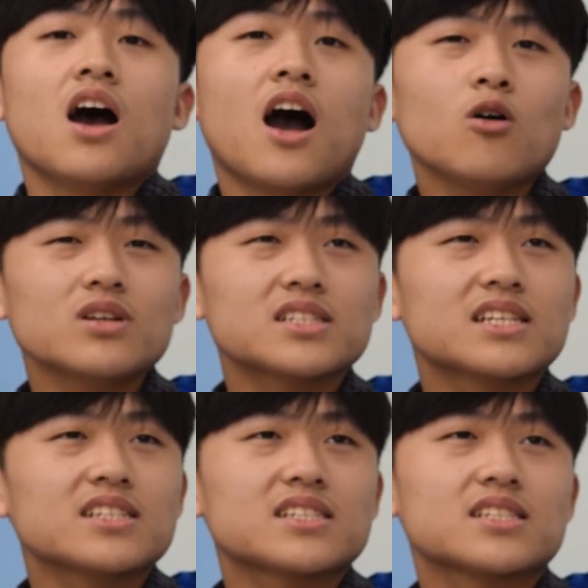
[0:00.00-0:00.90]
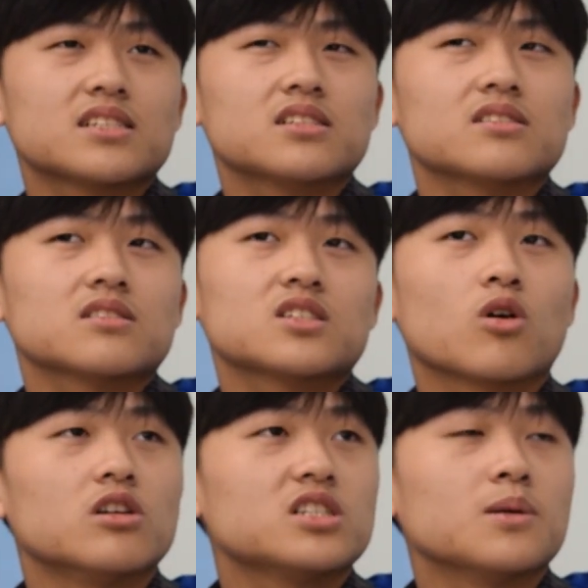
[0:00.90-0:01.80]
How does this
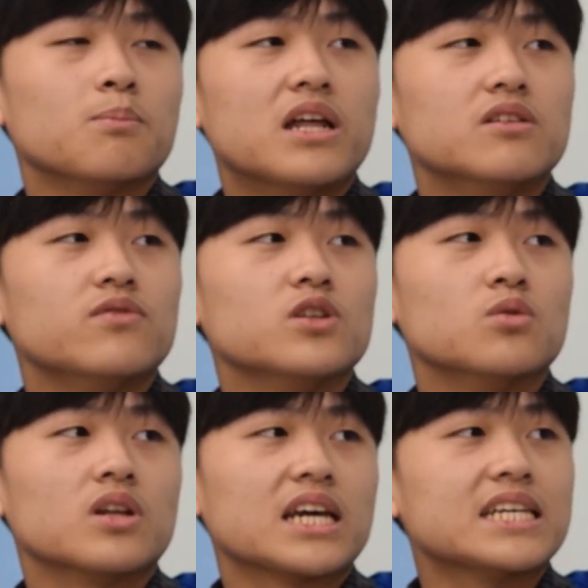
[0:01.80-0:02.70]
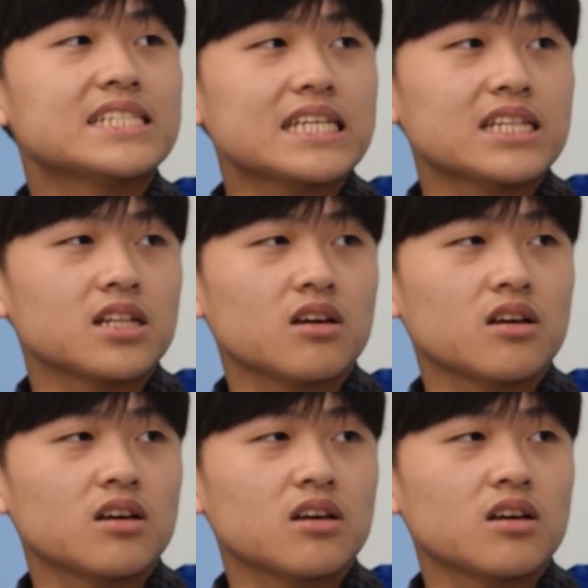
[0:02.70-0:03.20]
scholarship benefit you? Like, is it